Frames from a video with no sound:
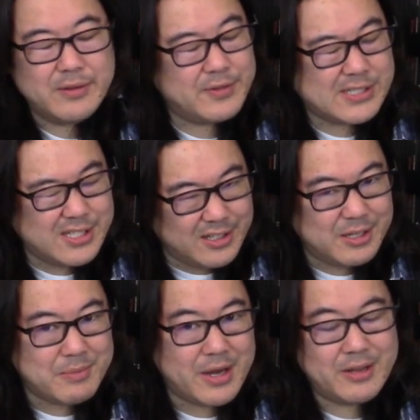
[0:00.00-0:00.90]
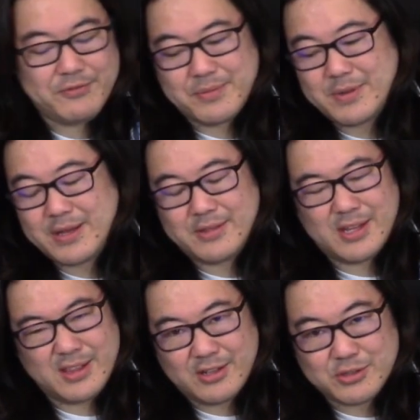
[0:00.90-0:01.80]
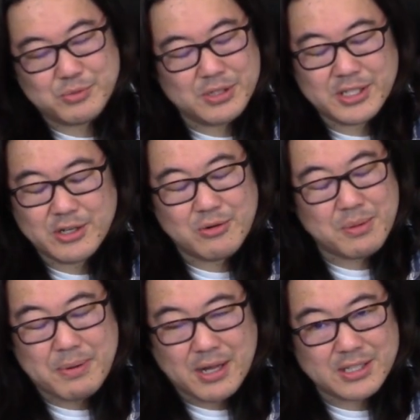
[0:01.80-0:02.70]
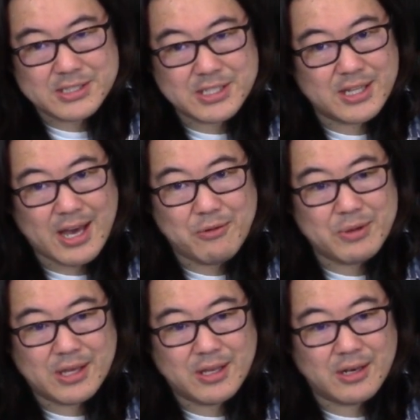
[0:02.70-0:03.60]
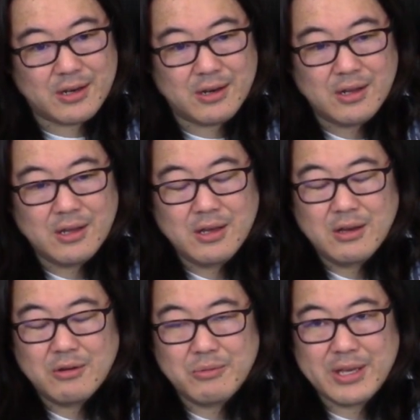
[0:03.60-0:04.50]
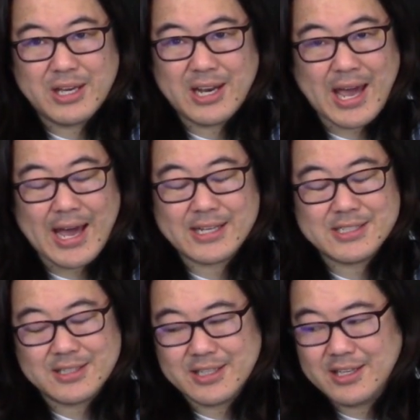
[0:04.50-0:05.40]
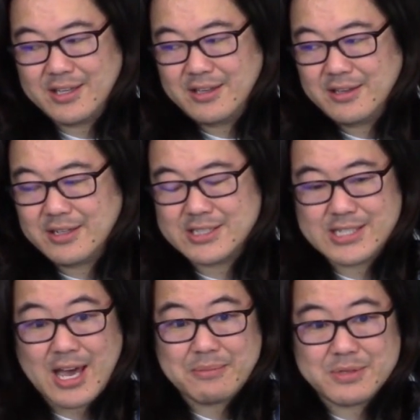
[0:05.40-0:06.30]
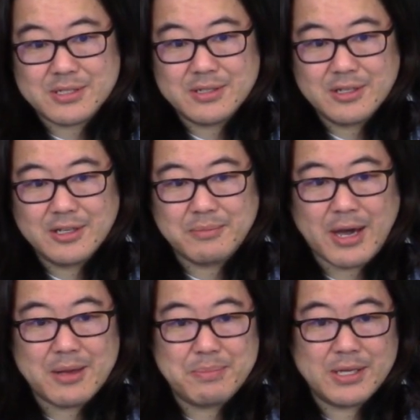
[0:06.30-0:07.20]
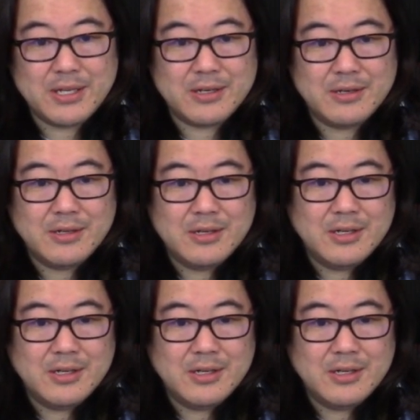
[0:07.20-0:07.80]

If he's stealing money from them, then there's really no apology that we can we can actually accept, in my opinion.